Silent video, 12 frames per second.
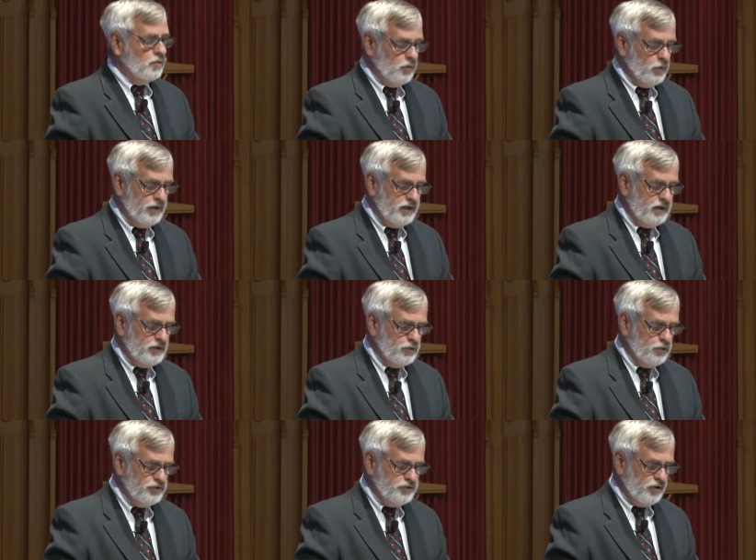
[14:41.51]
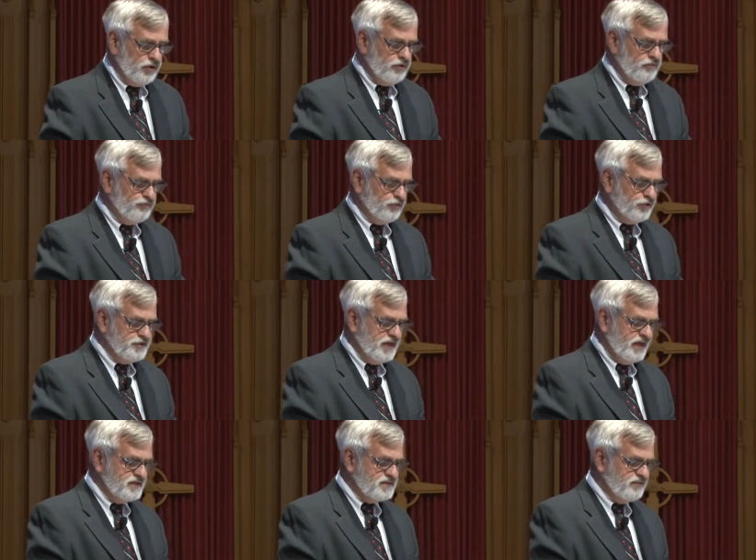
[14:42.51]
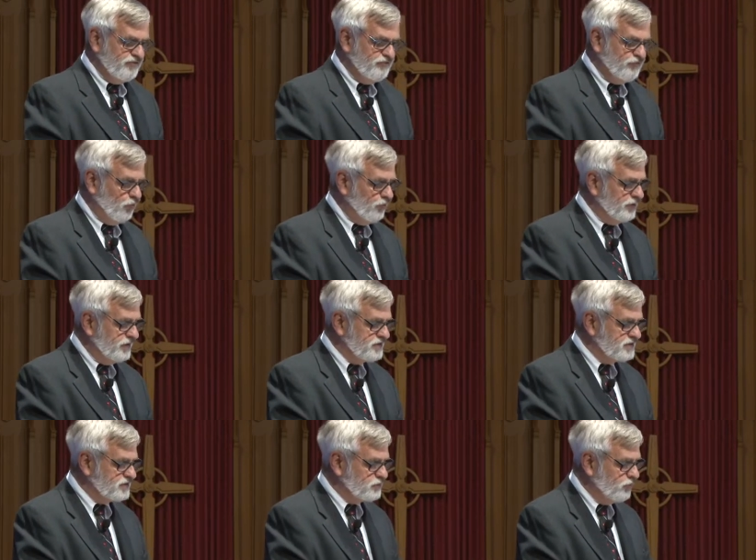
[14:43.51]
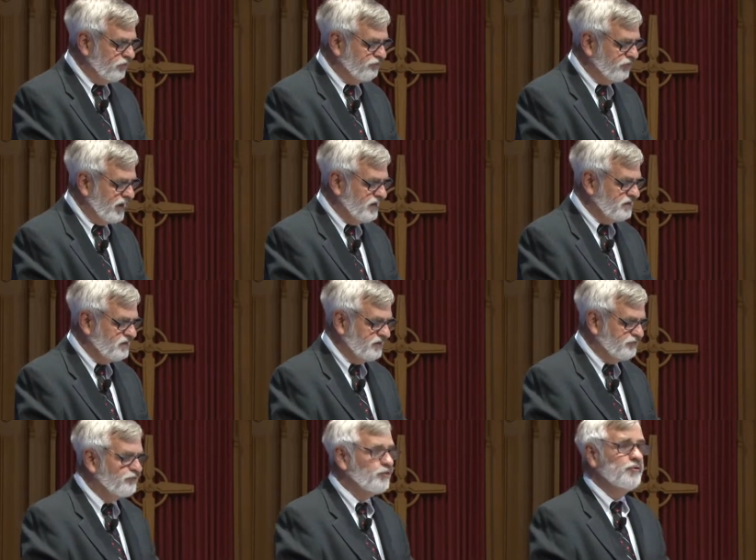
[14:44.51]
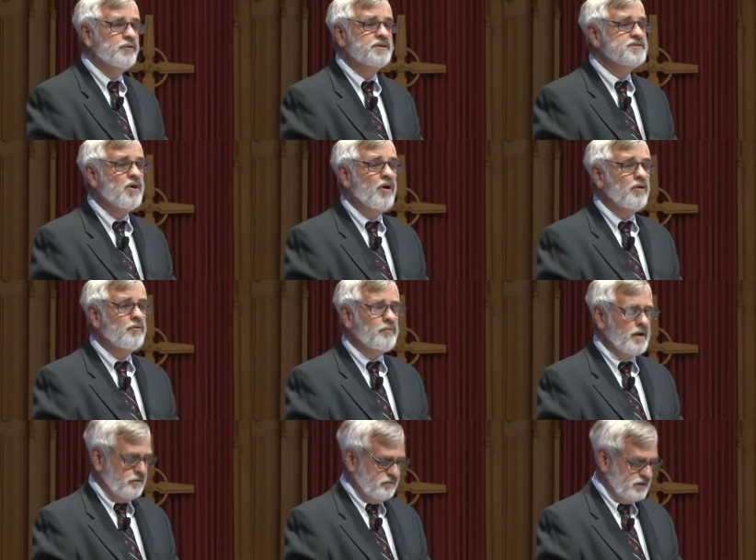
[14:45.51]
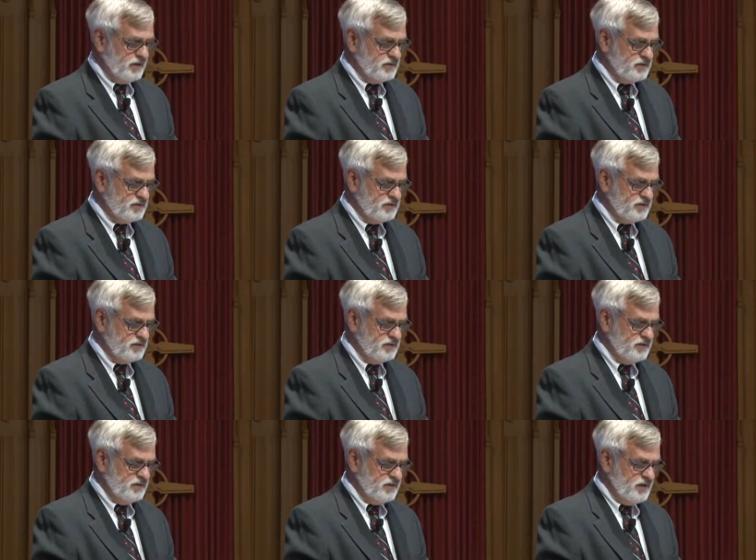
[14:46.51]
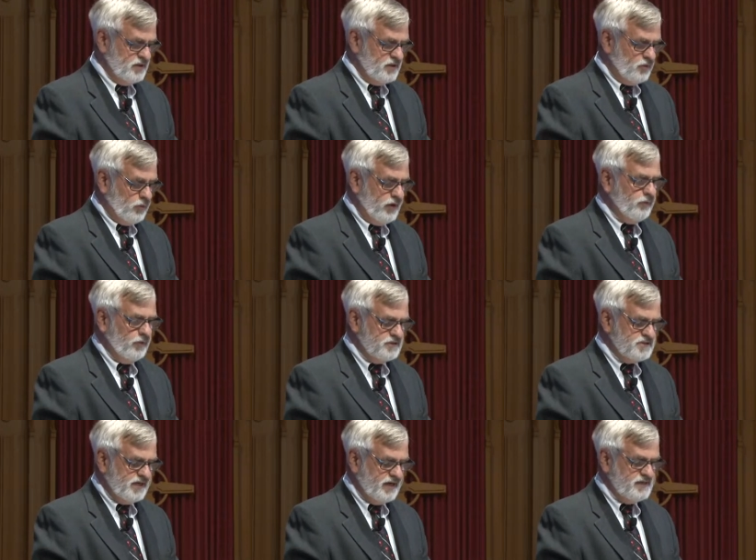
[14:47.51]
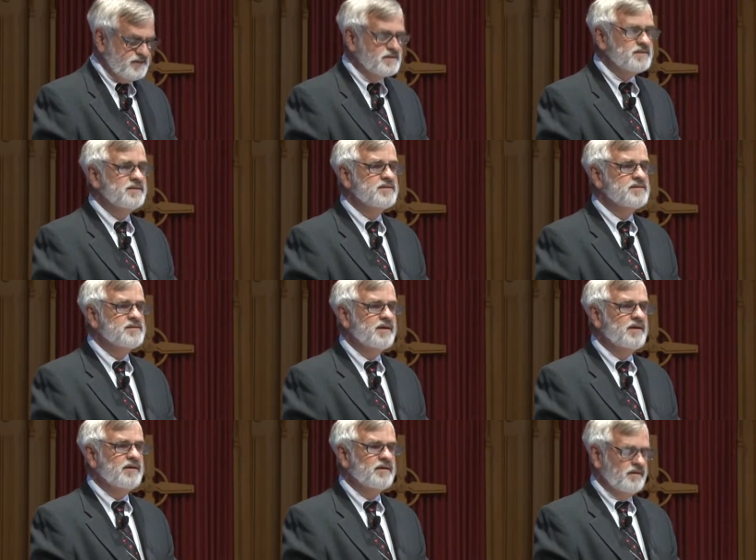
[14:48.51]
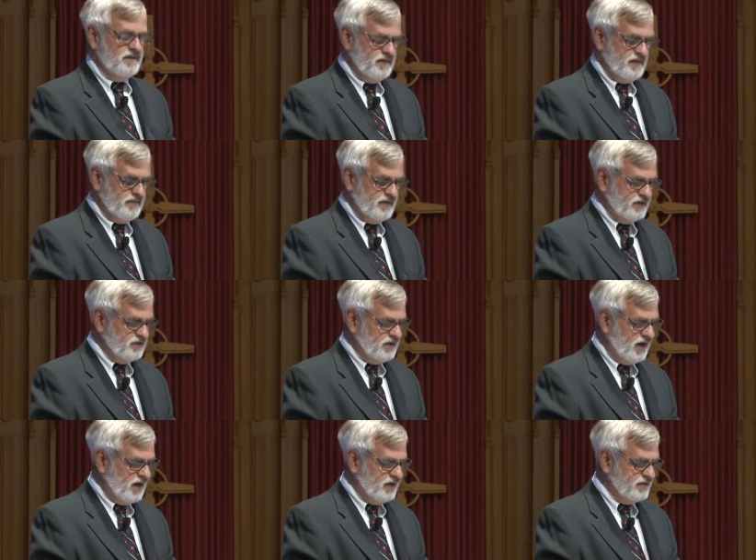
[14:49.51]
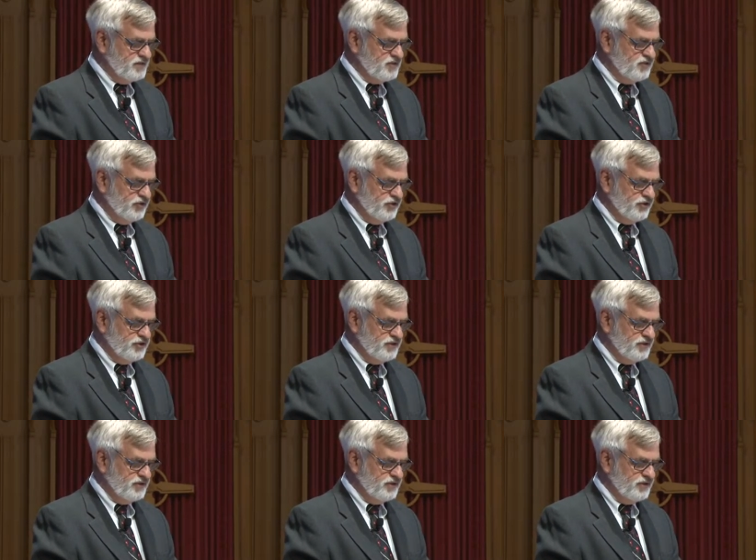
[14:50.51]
We who yearn for days of fullness will find that food is all around us. We will taste and see that God is good.